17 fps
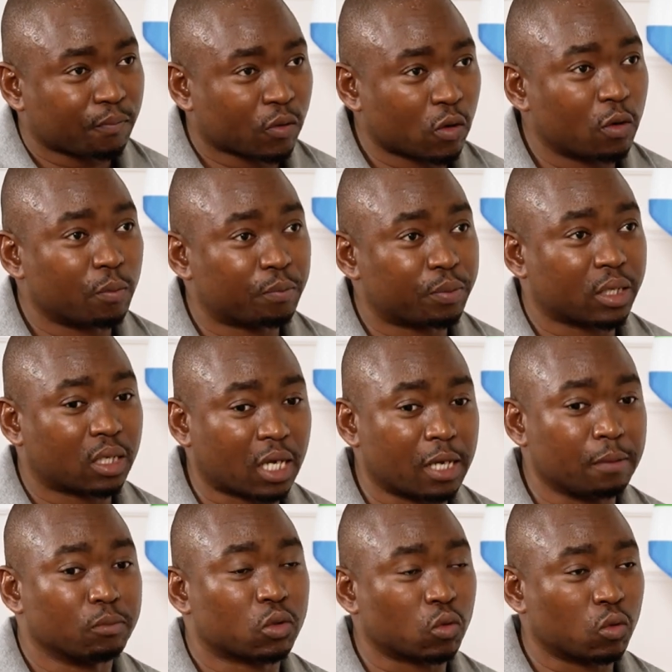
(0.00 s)
or
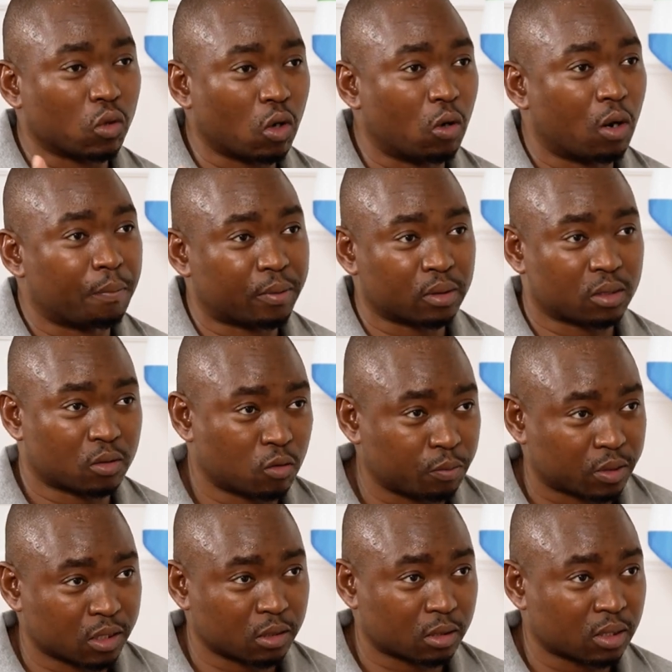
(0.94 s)
became to know about the
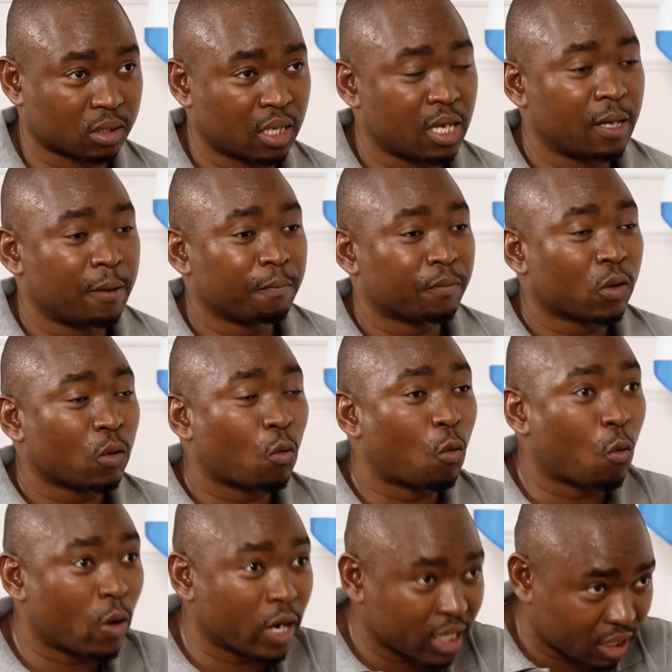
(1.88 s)
Guptas
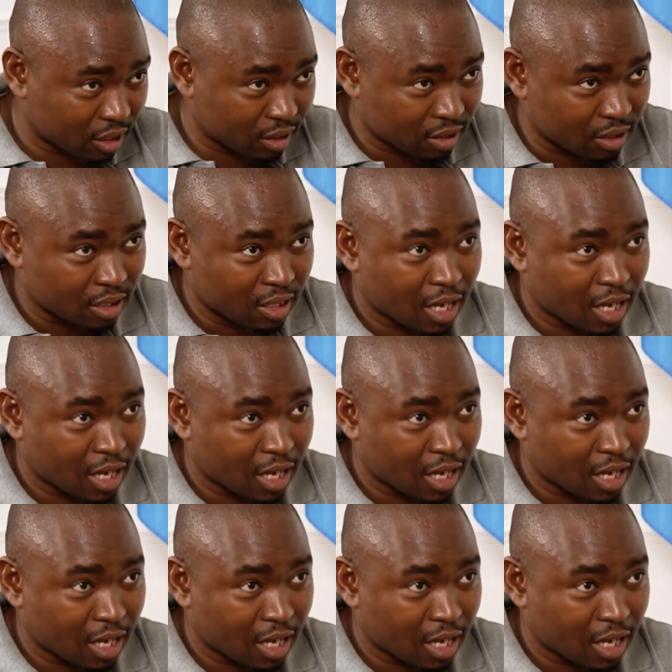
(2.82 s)
when,